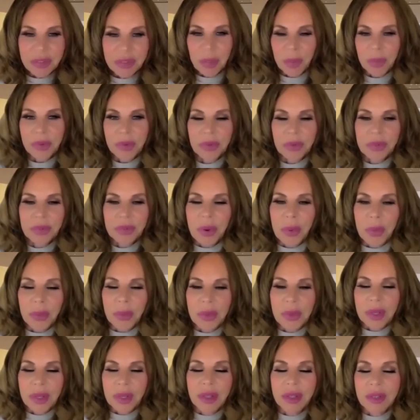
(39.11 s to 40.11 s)
so
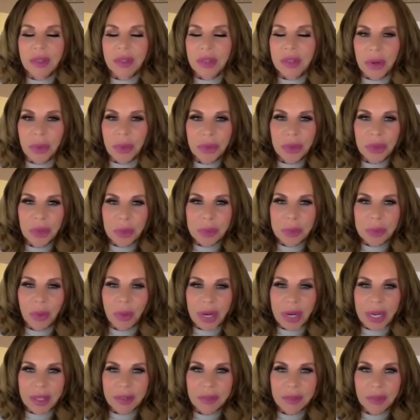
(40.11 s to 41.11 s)
so you know, to your
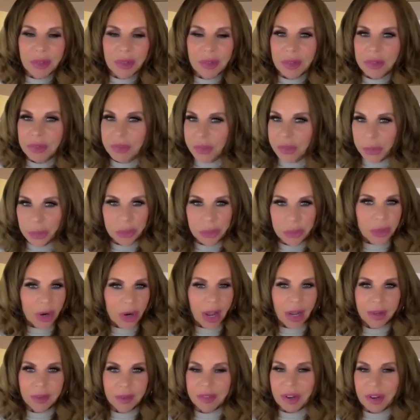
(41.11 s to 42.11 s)
point,
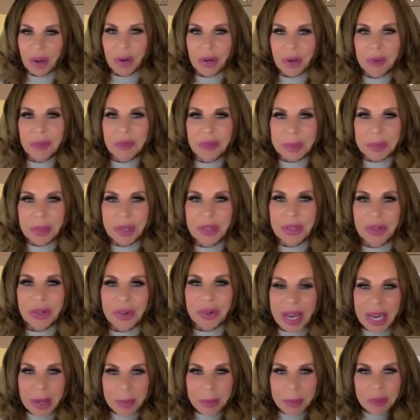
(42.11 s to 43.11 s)
Lutron, very familiar
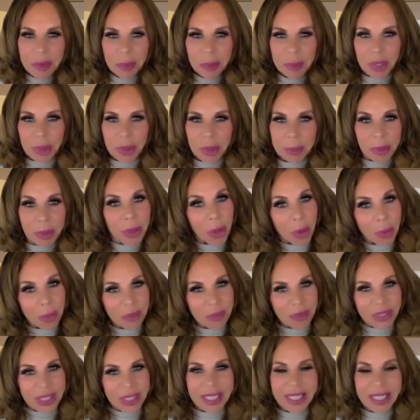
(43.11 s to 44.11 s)
name for people,
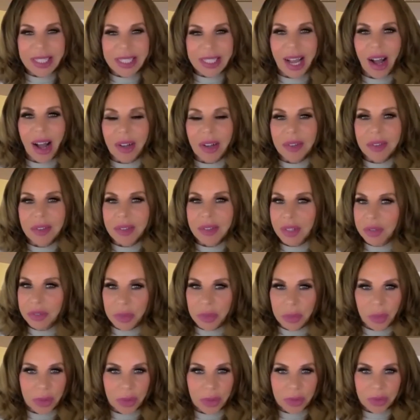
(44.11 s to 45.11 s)
hopefully. Uh,
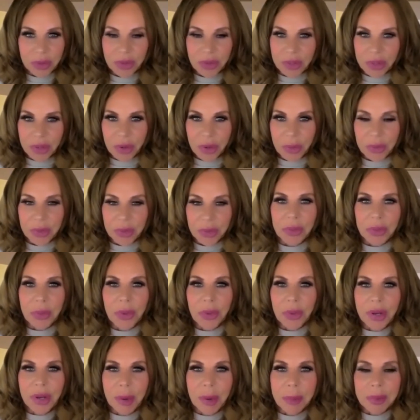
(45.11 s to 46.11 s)
61 you know, year
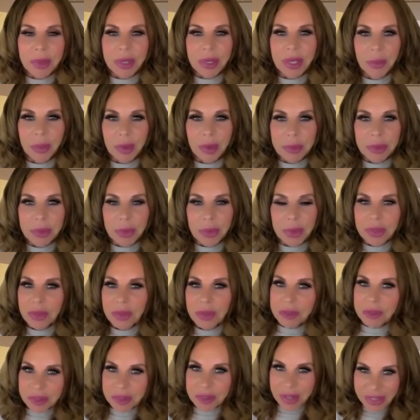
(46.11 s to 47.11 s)
old company. We've been doing
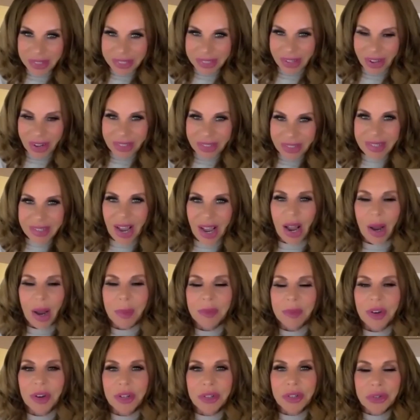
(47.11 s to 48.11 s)
this a very long
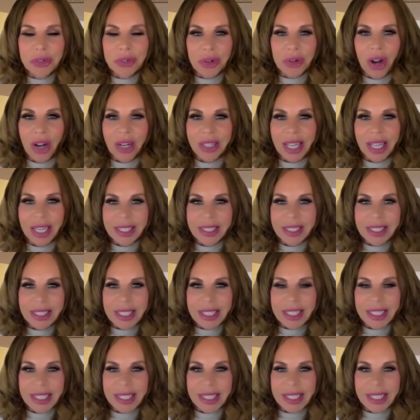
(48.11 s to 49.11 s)
time, very strong
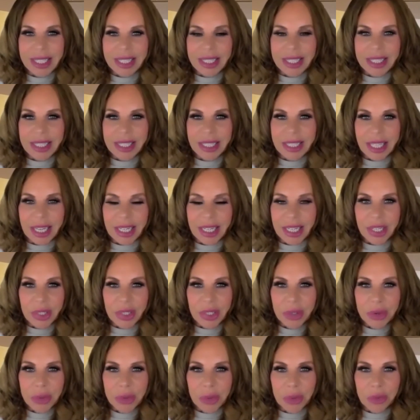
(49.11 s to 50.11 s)
legacy in the in the lighting
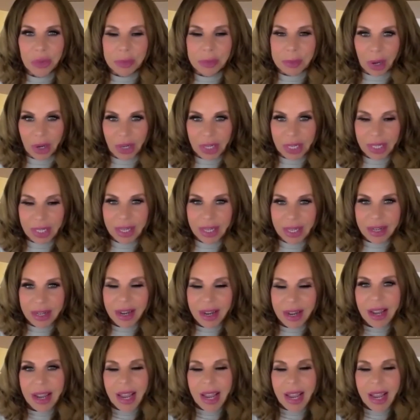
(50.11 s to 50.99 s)
controls market.